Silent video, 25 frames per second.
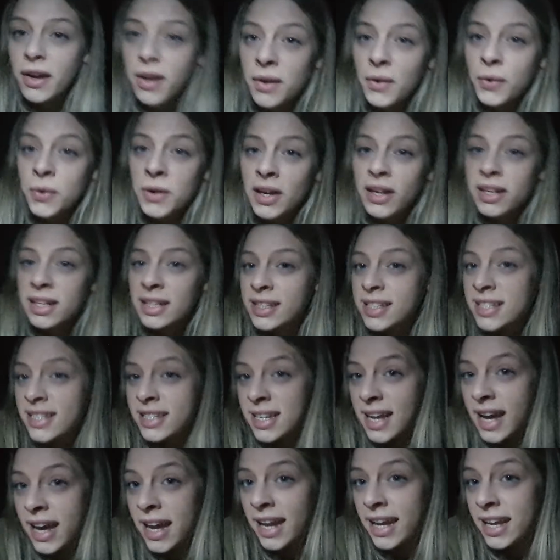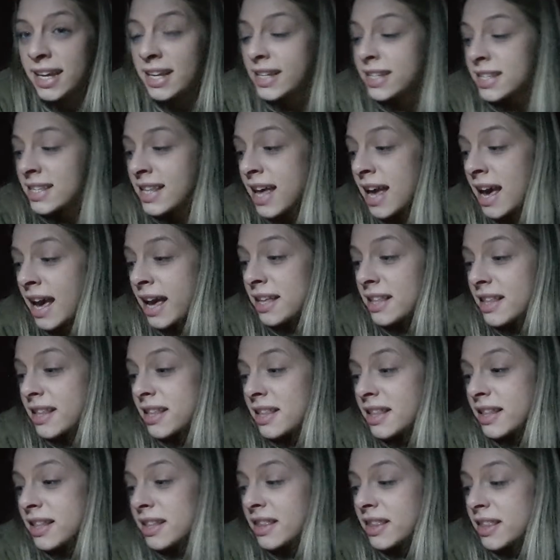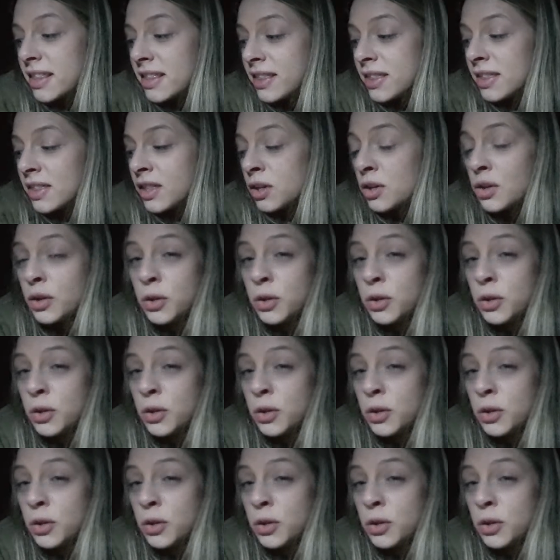All I can say is that the